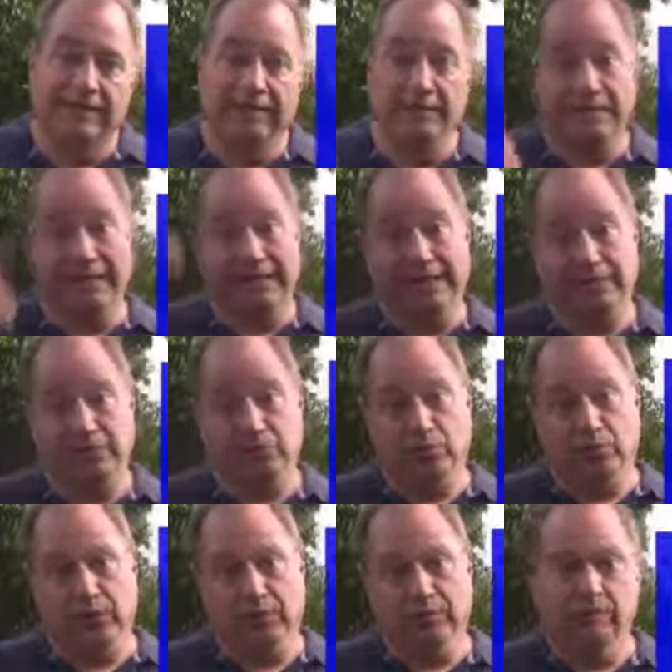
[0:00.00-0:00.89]
biggest
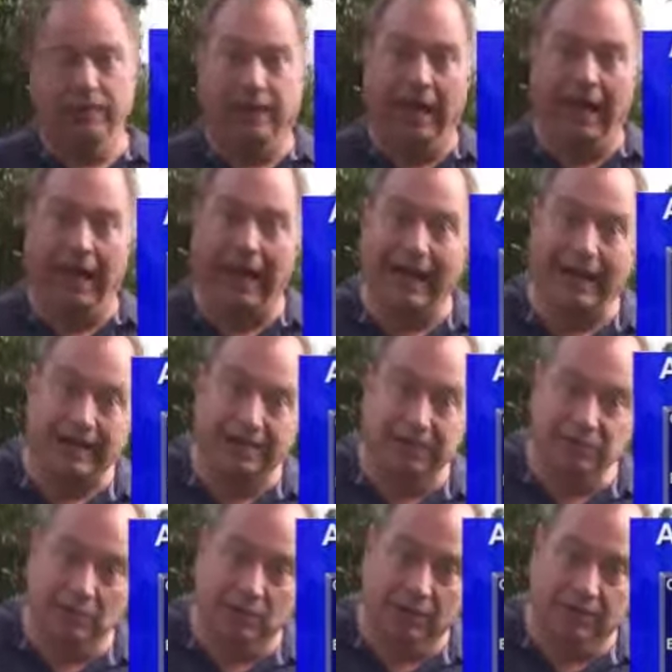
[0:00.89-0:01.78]
one, the
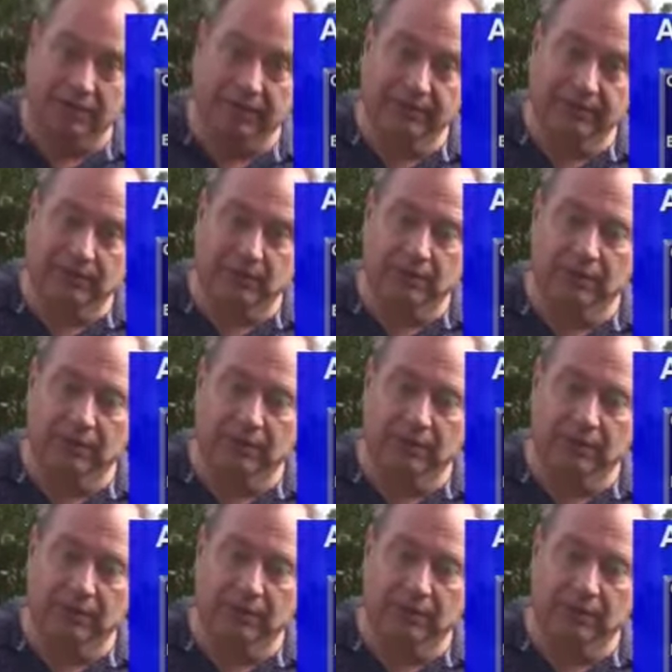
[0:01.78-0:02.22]
highest one if you